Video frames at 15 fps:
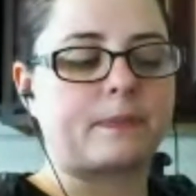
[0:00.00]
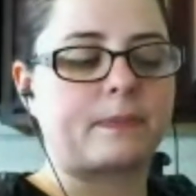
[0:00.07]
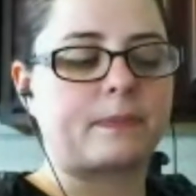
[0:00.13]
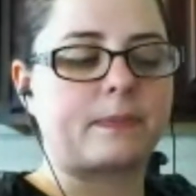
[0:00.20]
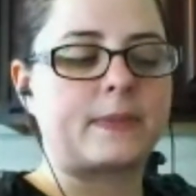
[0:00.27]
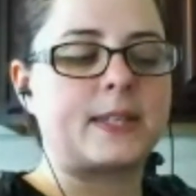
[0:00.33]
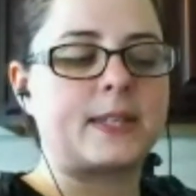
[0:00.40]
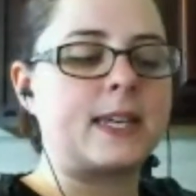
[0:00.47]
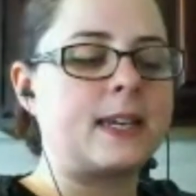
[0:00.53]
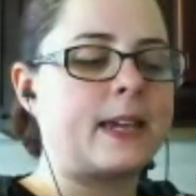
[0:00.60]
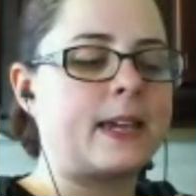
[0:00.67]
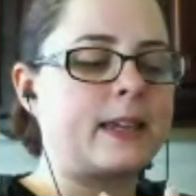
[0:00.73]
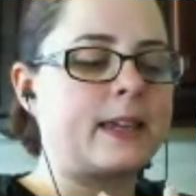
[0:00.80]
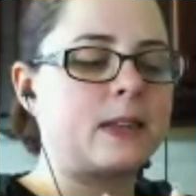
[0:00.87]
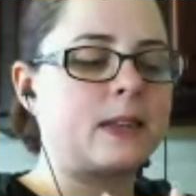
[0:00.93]

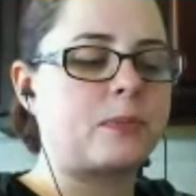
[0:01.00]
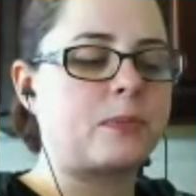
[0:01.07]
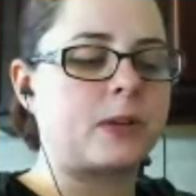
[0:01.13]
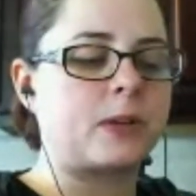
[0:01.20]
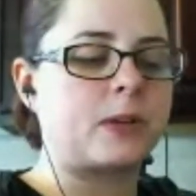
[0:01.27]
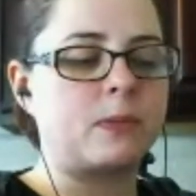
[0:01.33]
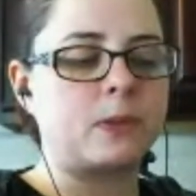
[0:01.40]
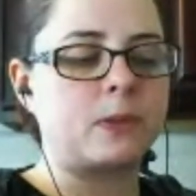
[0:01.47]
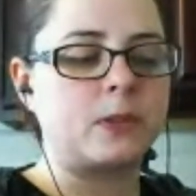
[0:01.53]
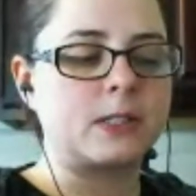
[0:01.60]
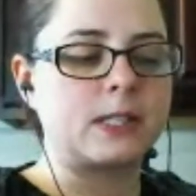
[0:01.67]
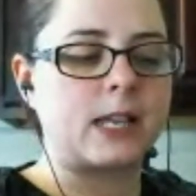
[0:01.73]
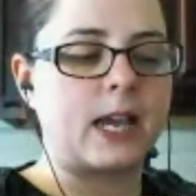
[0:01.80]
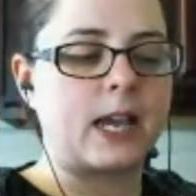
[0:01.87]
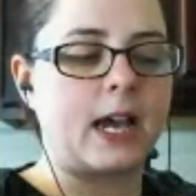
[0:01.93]
taking the
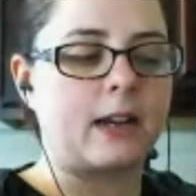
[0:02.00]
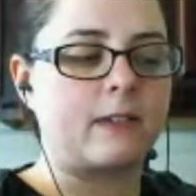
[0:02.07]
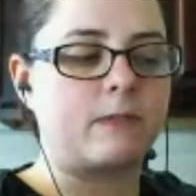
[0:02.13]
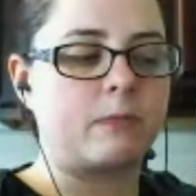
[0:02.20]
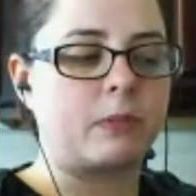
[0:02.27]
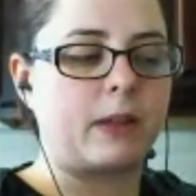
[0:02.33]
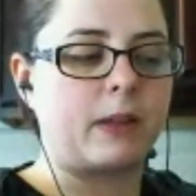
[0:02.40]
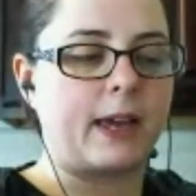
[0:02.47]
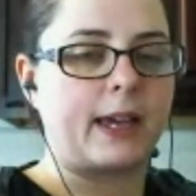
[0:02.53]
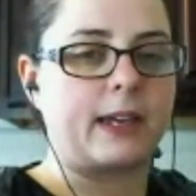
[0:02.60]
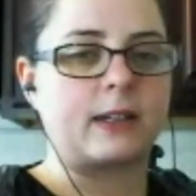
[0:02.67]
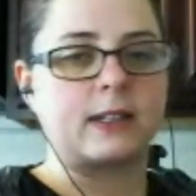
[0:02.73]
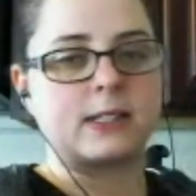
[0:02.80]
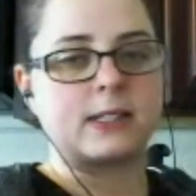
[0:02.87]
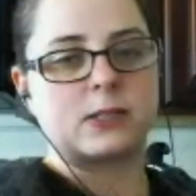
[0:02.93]
prequels out of play,
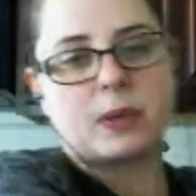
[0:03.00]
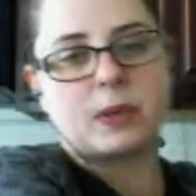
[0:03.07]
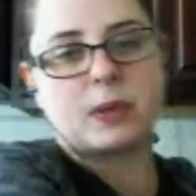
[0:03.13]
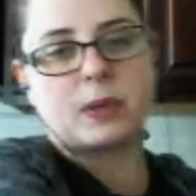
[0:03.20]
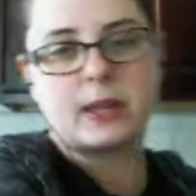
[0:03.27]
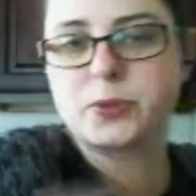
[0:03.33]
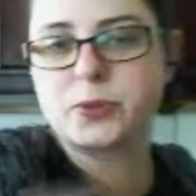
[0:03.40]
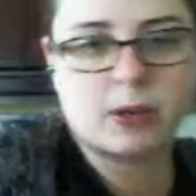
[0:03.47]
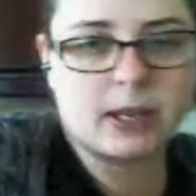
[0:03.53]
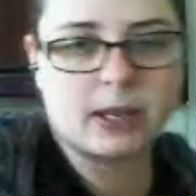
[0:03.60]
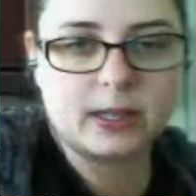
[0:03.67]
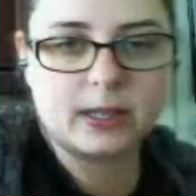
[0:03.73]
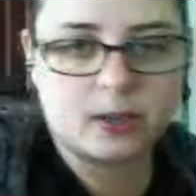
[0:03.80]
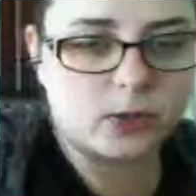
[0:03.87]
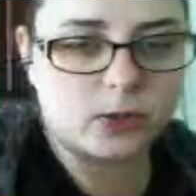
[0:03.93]
because when this was
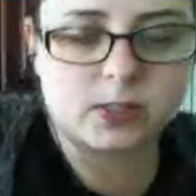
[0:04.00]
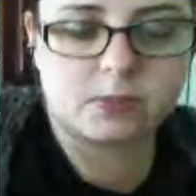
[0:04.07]
written, those